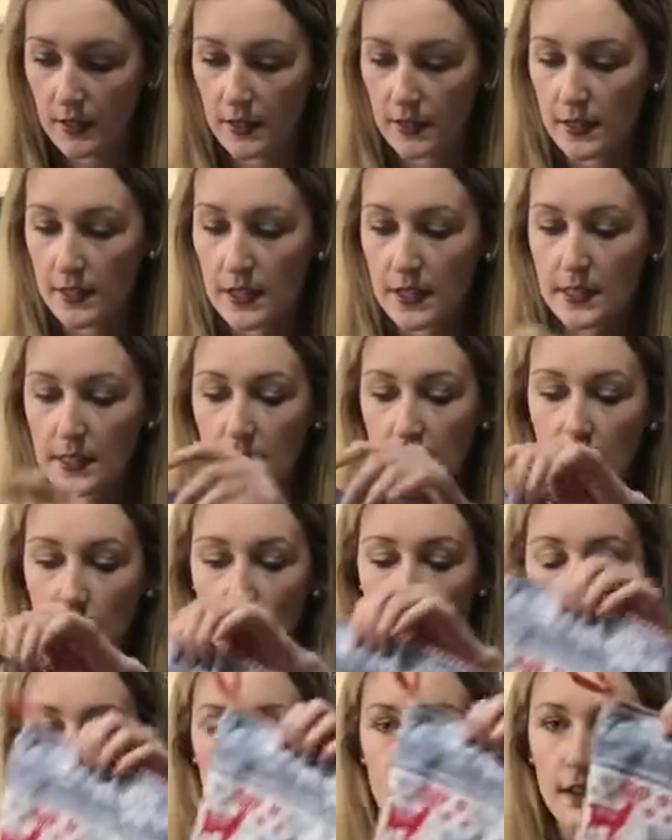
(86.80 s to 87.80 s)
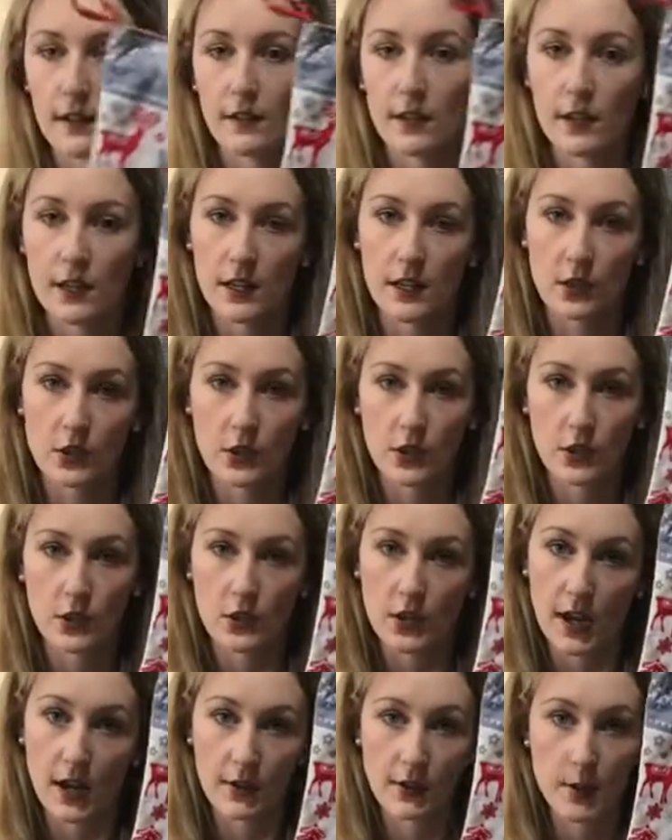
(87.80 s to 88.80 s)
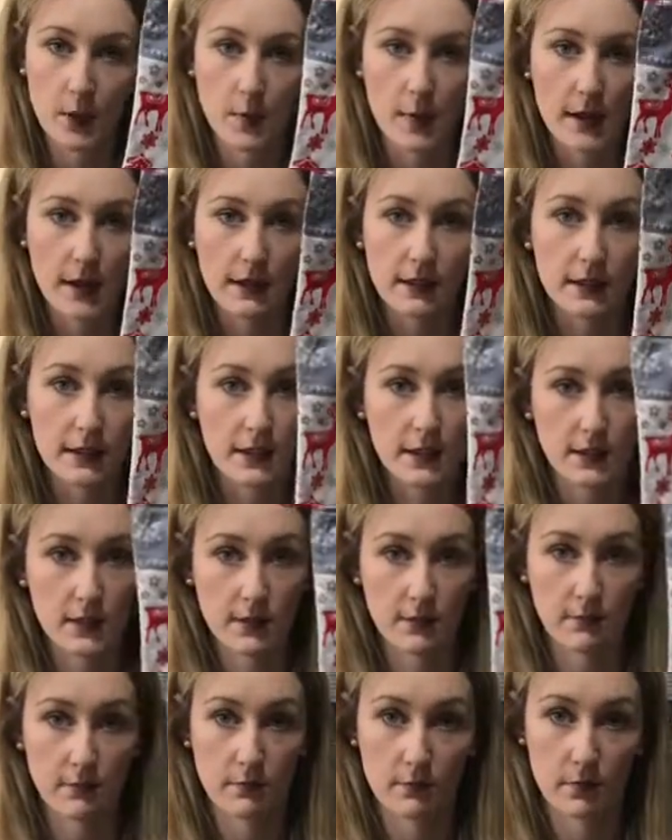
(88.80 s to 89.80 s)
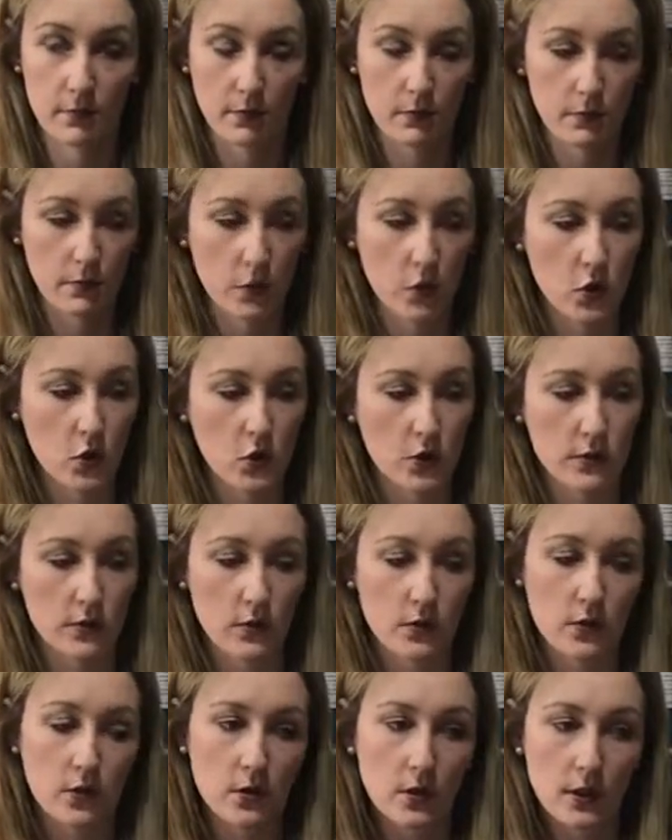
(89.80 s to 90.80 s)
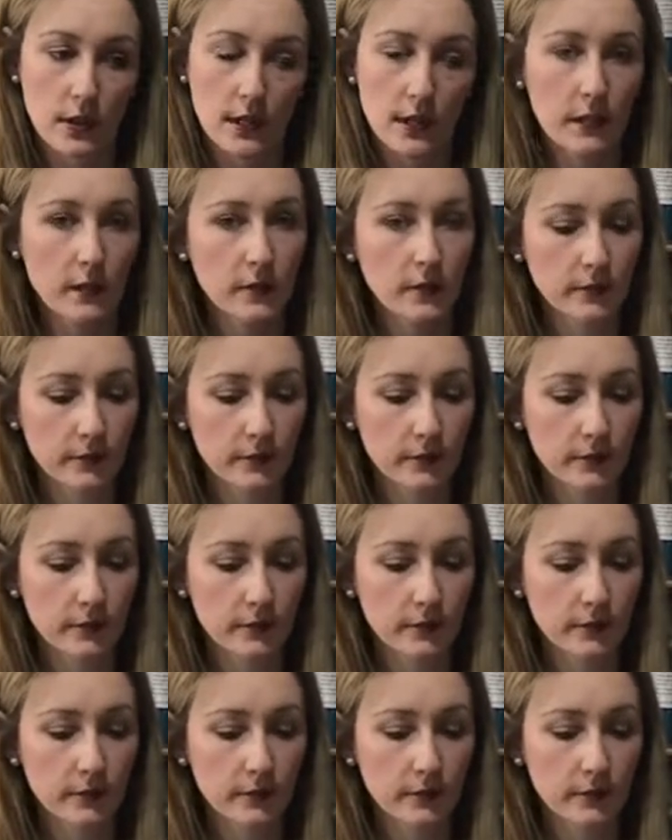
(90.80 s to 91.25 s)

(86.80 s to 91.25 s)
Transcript: At the end of last year I showed you how to make this beautiful stocking,